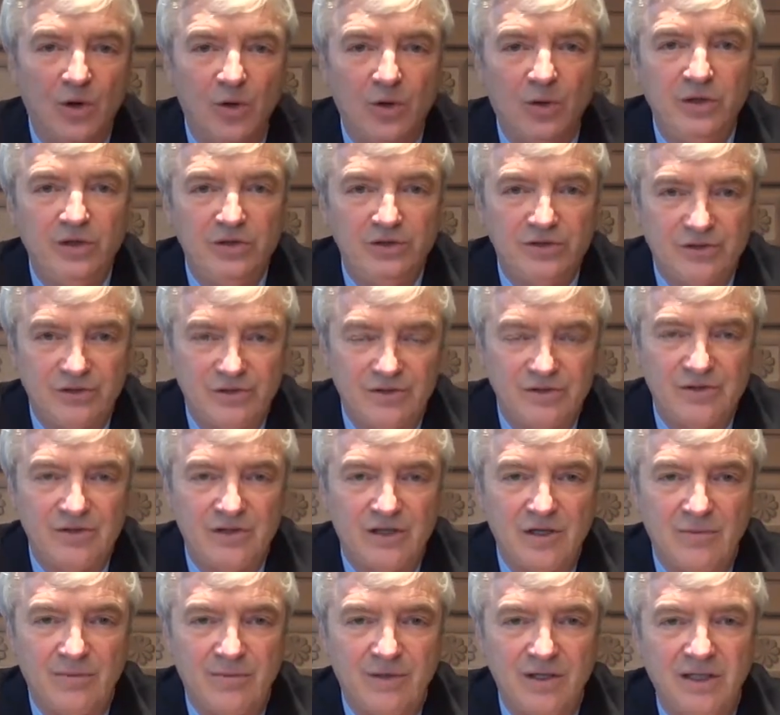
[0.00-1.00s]
own insurance
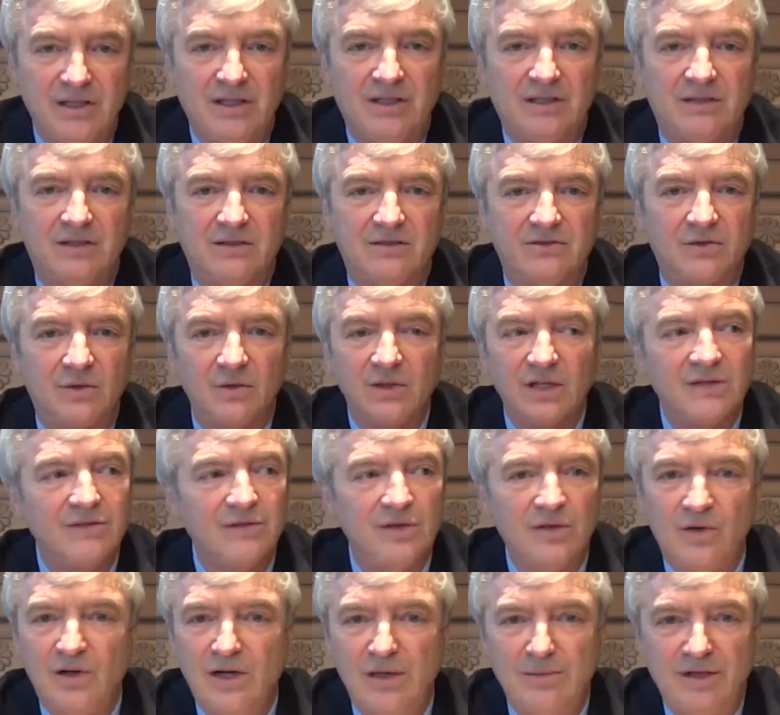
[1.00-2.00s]
company. So
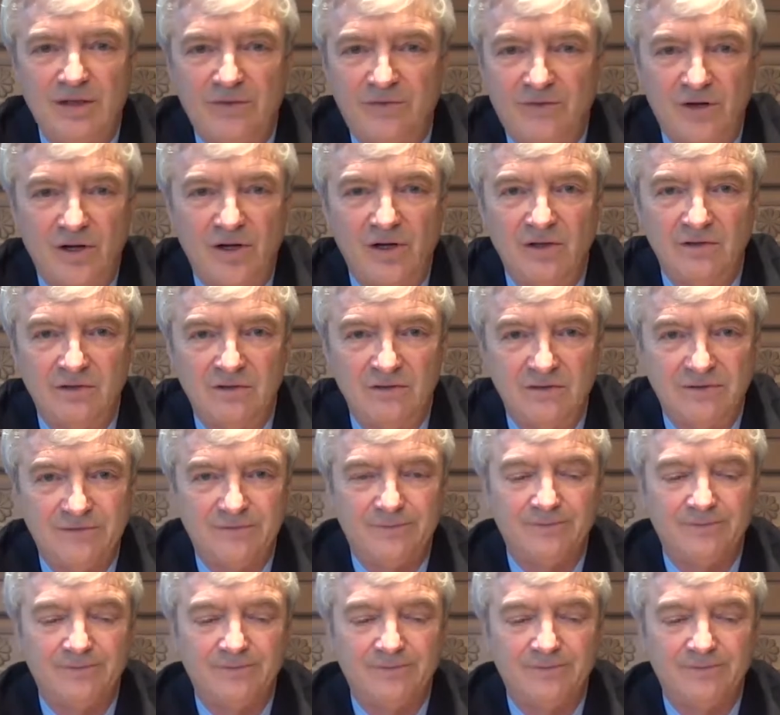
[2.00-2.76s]
even though I'm at fault,